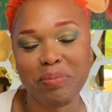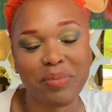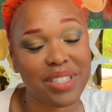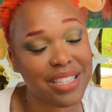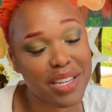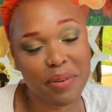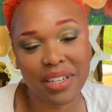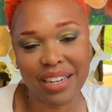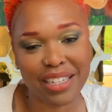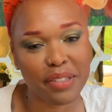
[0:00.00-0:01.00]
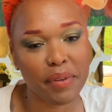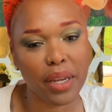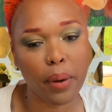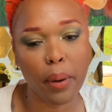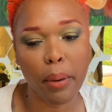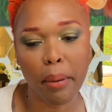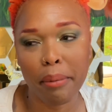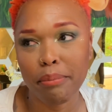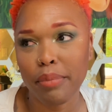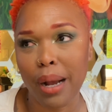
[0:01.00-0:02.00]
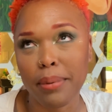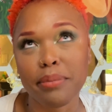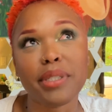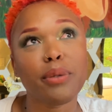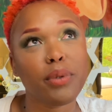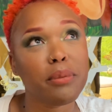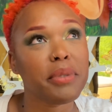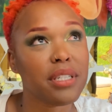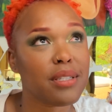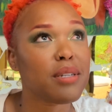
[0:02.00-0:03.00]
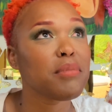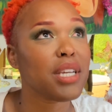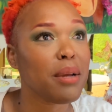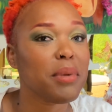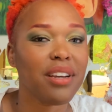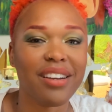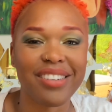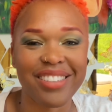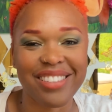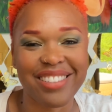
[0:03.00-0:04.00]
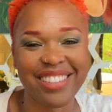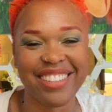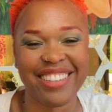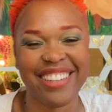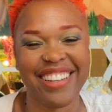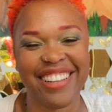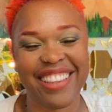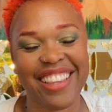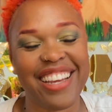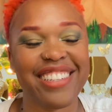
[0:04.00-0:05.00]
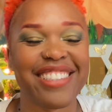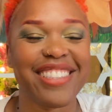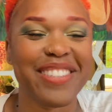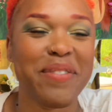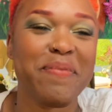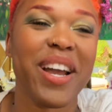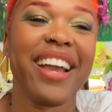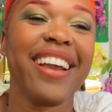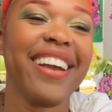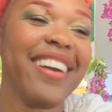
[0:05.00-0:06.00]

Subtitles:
See you in the next video. Probably will be sometime in August. Thanks. Bye.